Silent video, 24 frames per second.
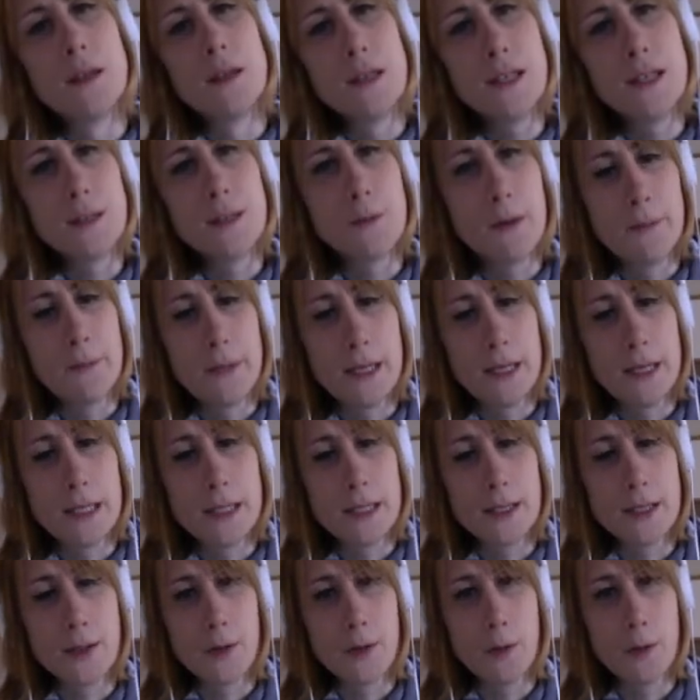This one
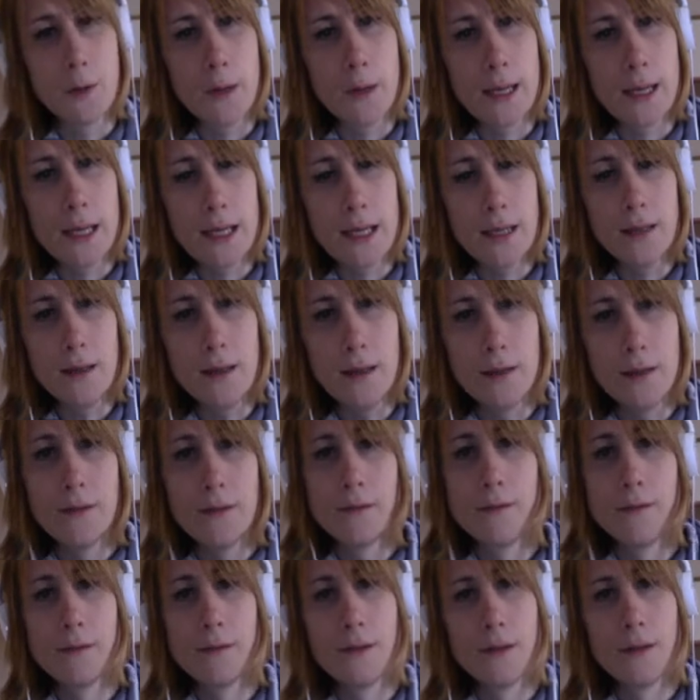means queen.
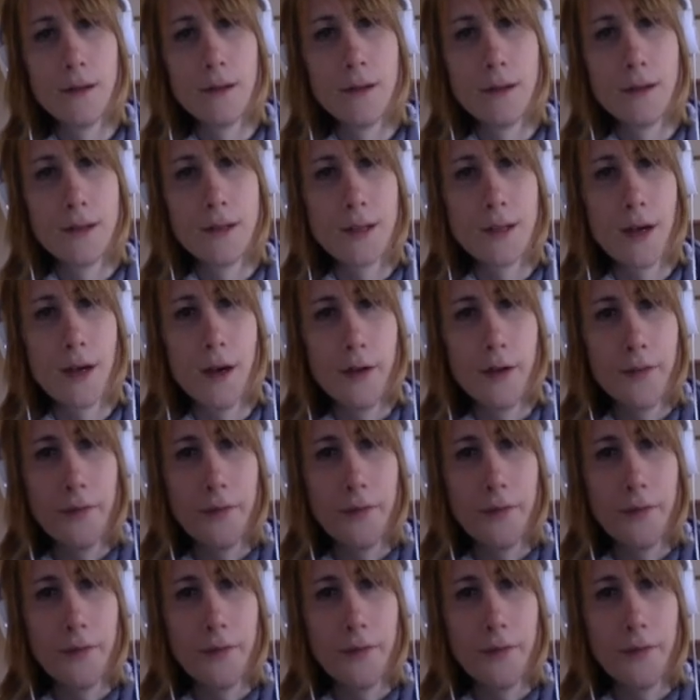So